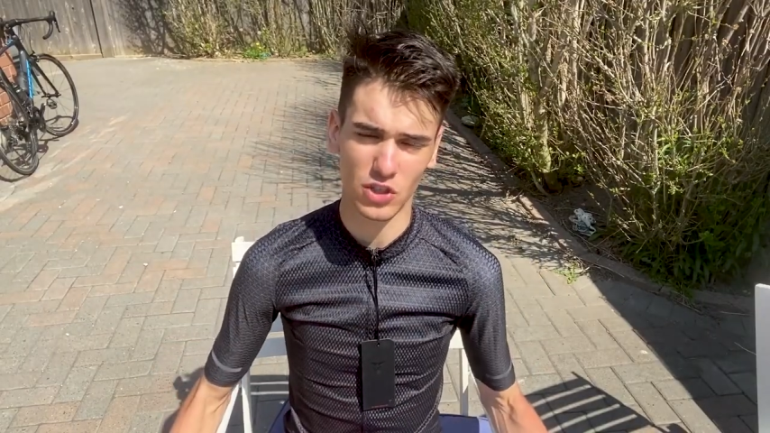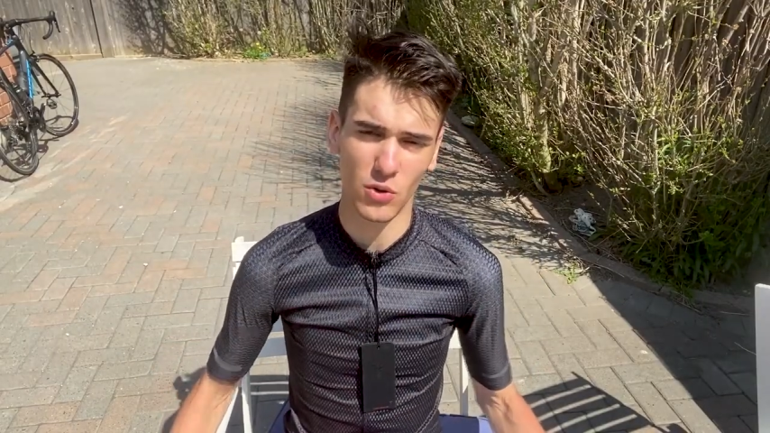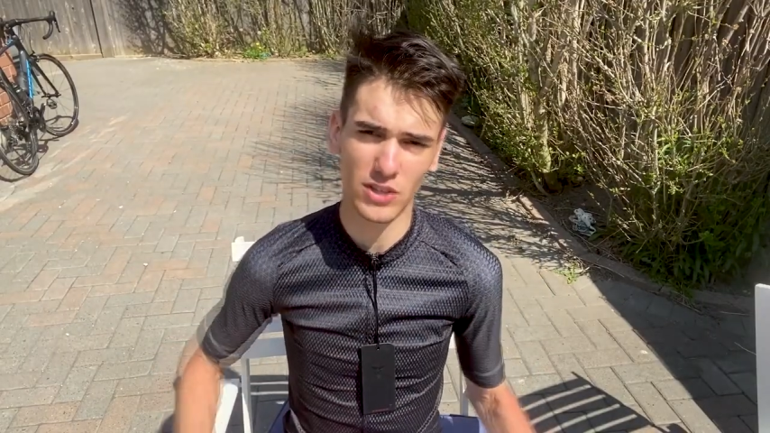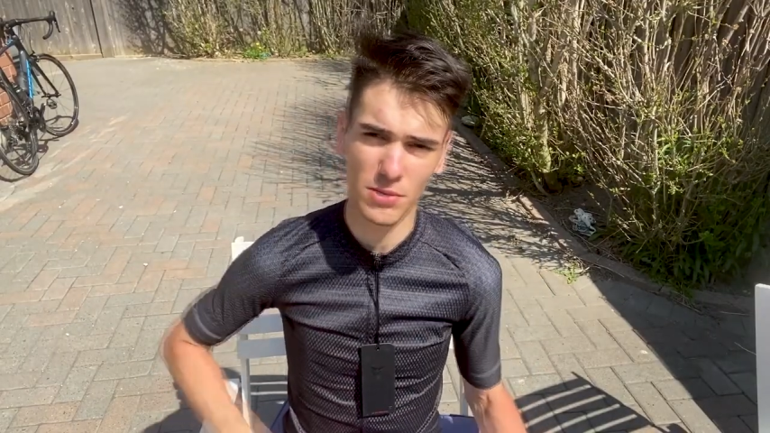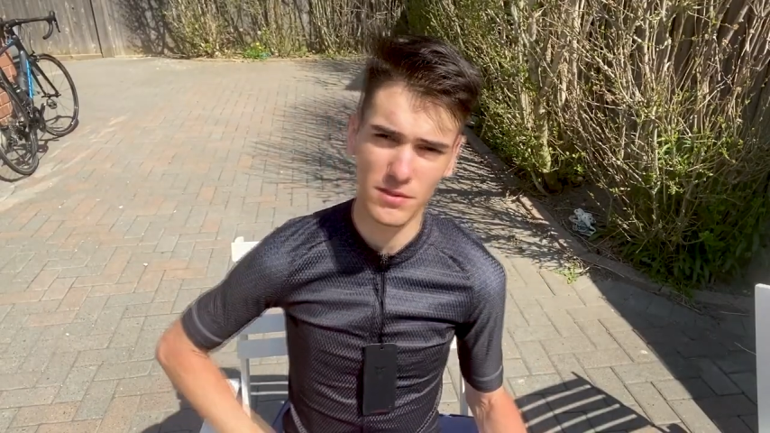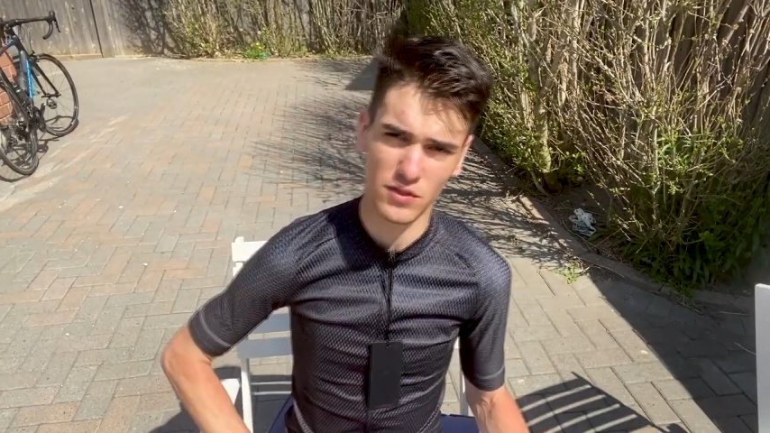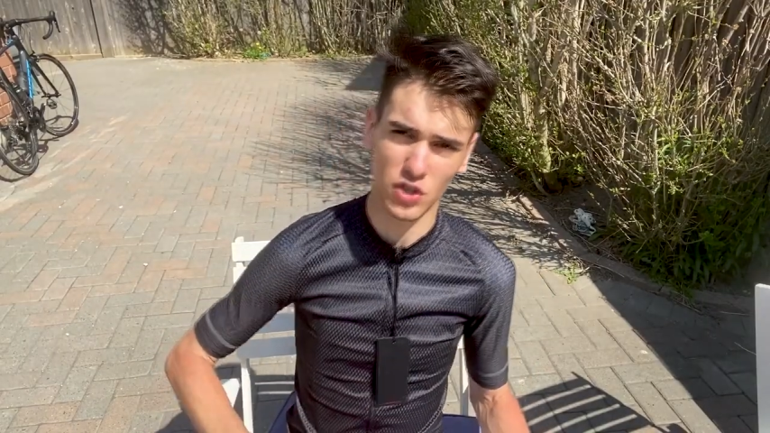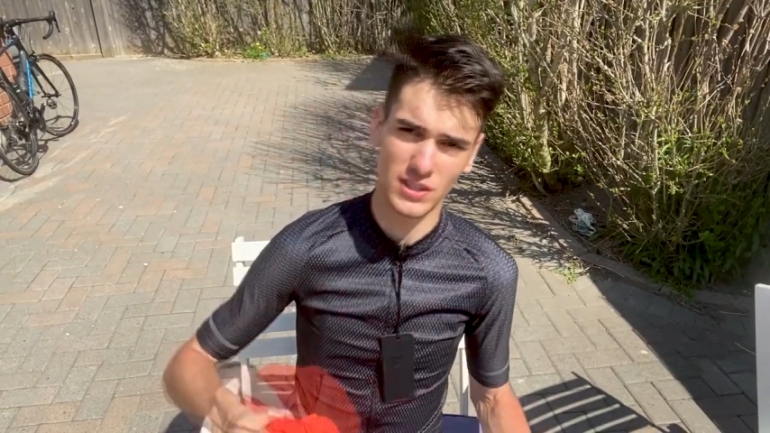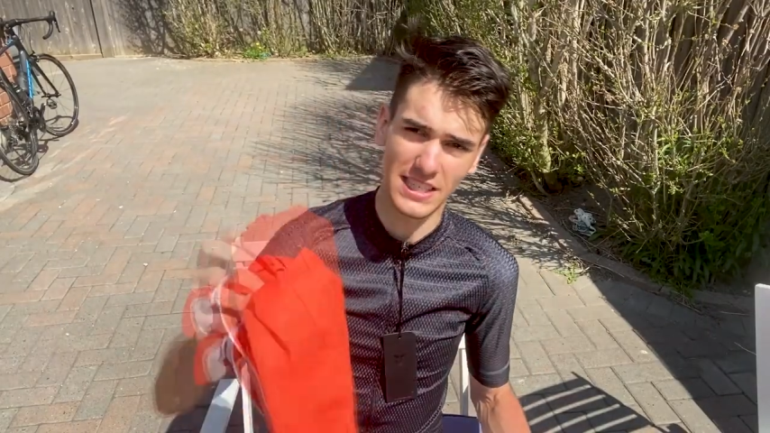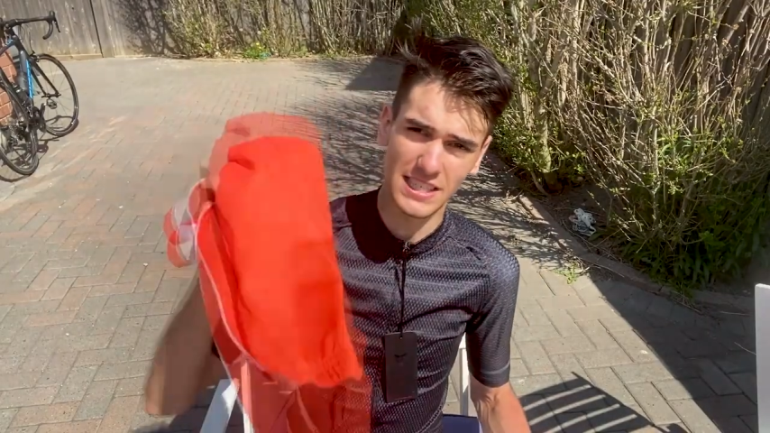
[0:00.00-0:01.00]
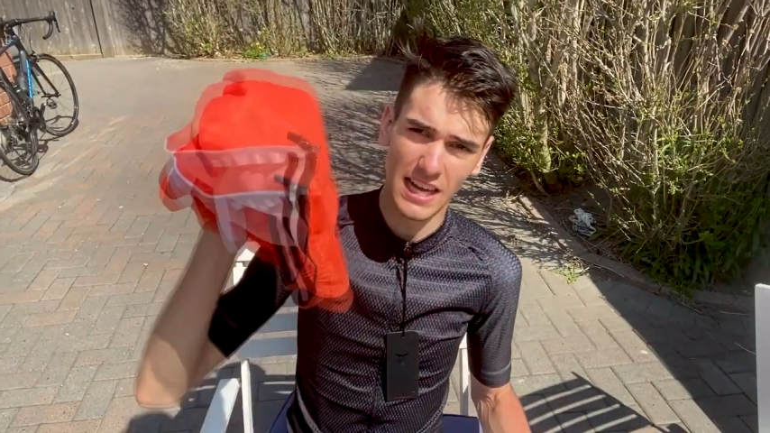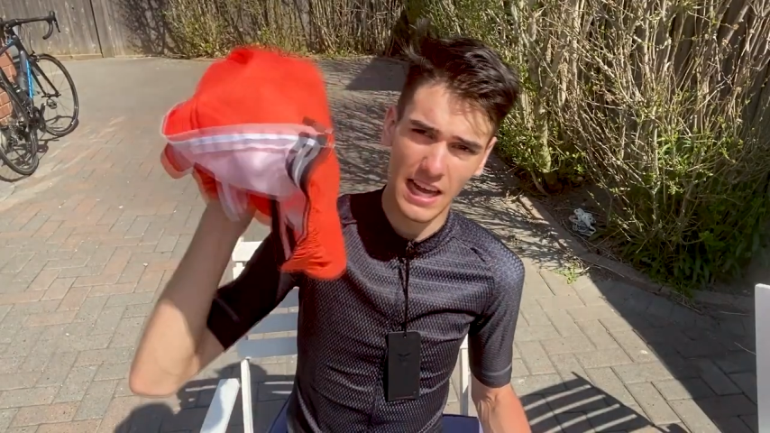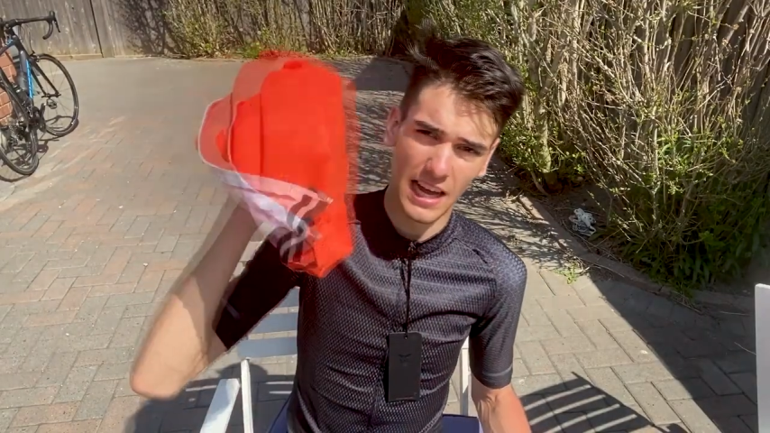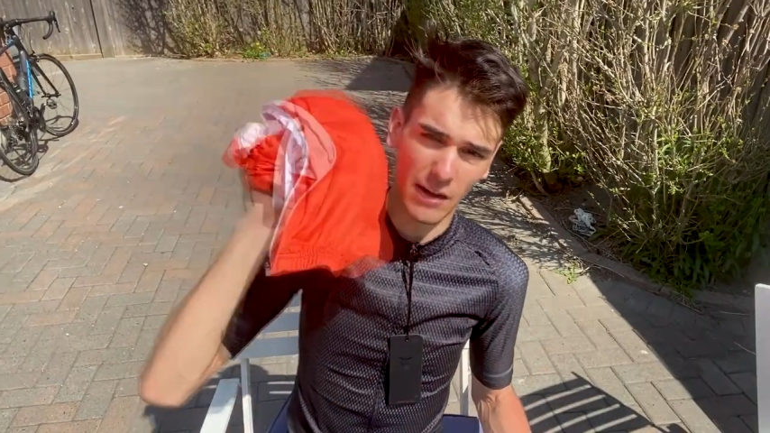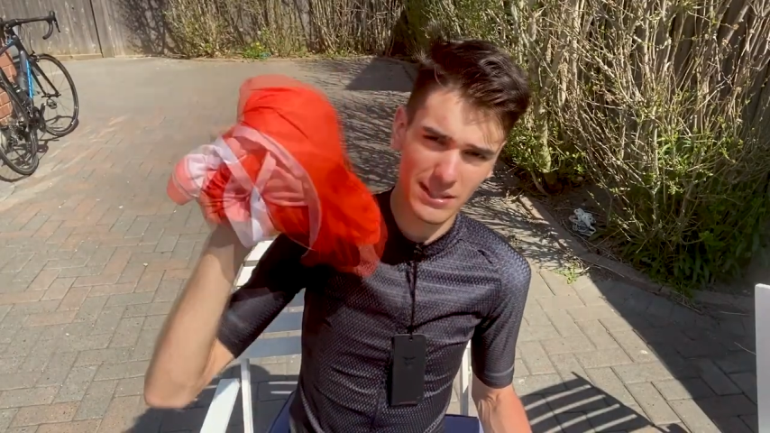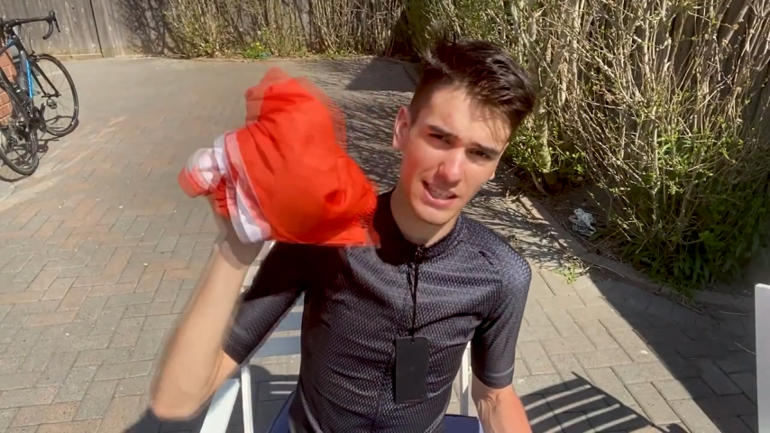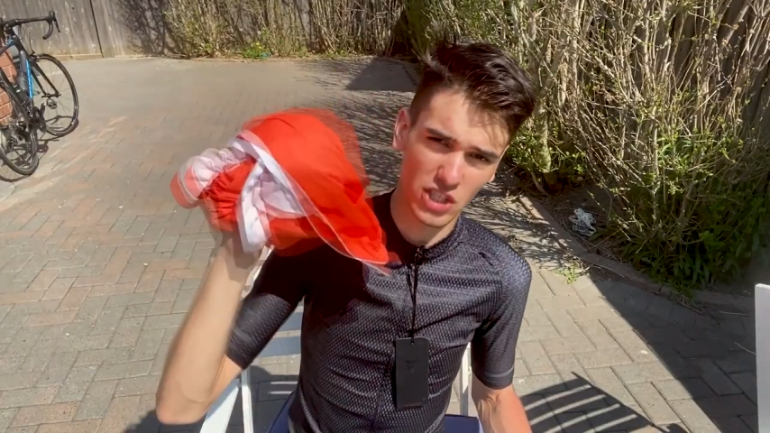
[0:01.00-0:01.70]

So in terms of jerseys, I'd say the